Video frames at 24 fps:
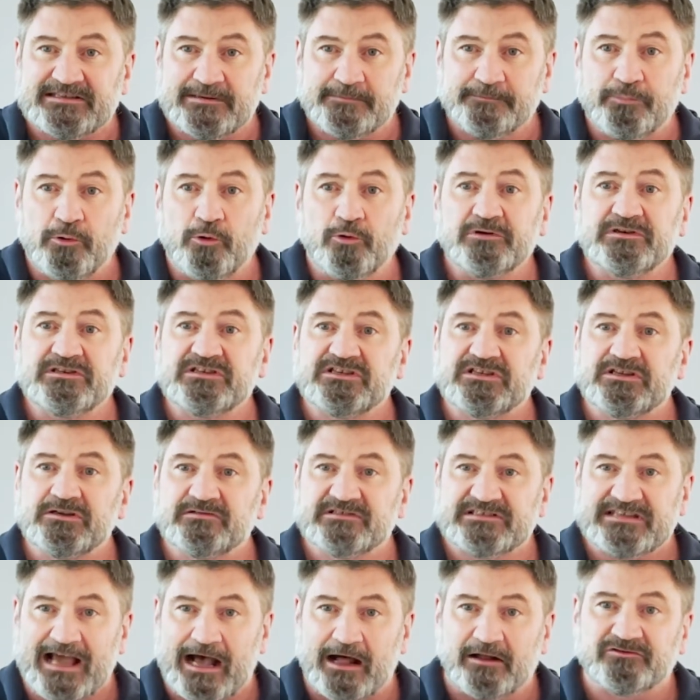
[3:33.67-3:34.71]
important to
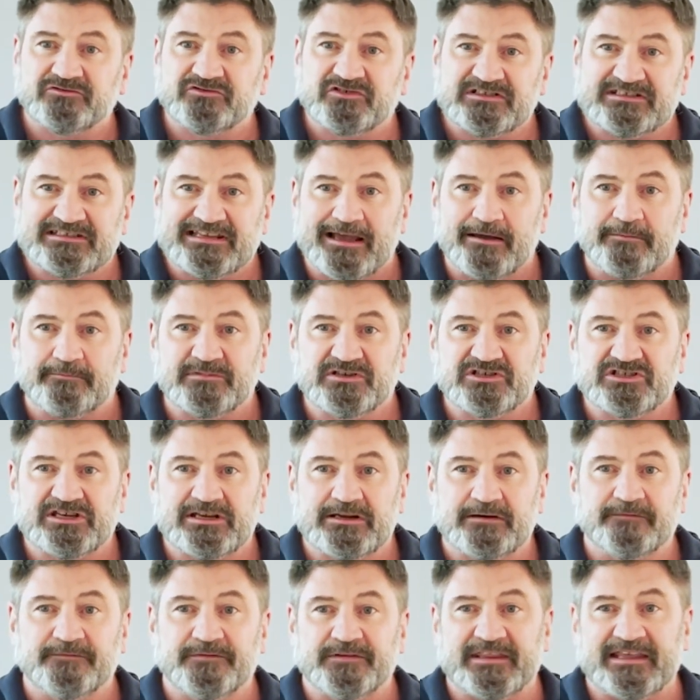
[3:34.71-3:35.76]
use the ultrasound
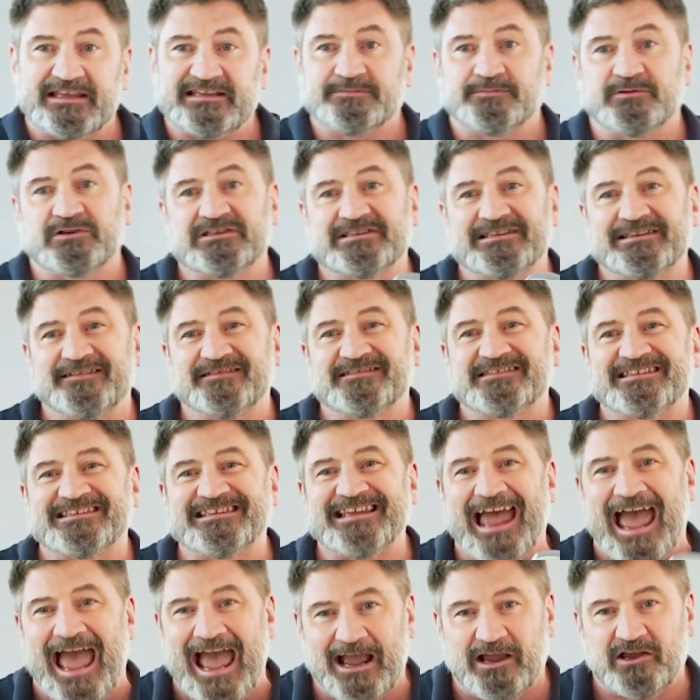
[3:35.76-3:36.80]
machine for this because it gives us
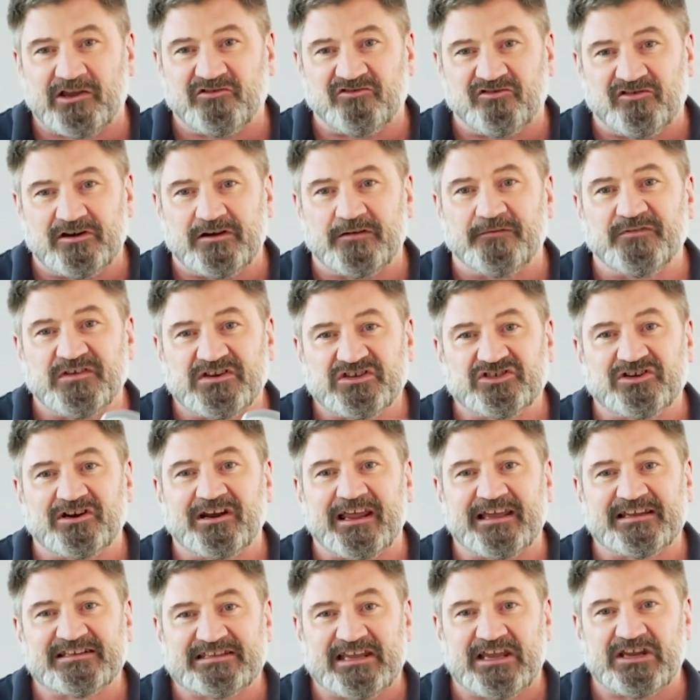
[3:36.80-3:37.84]
accurate
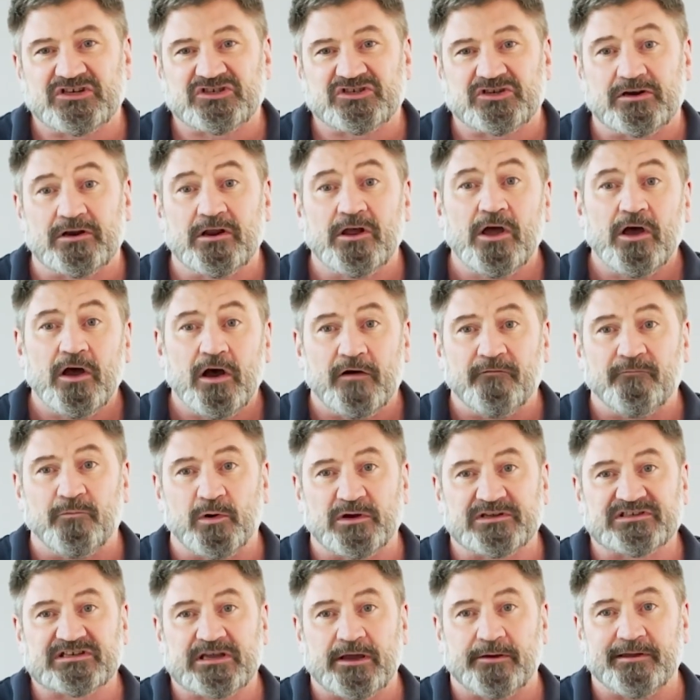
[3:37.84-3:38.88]
visualization of
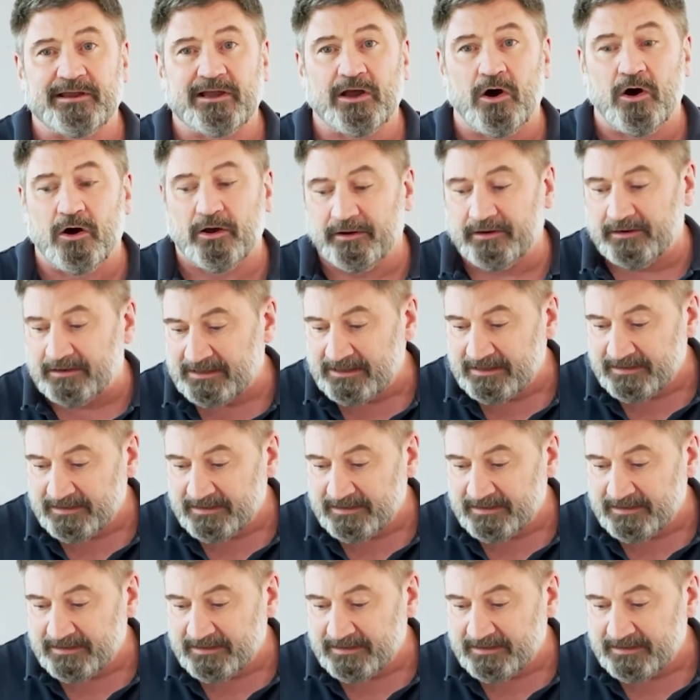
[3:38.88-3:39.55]
what's going on.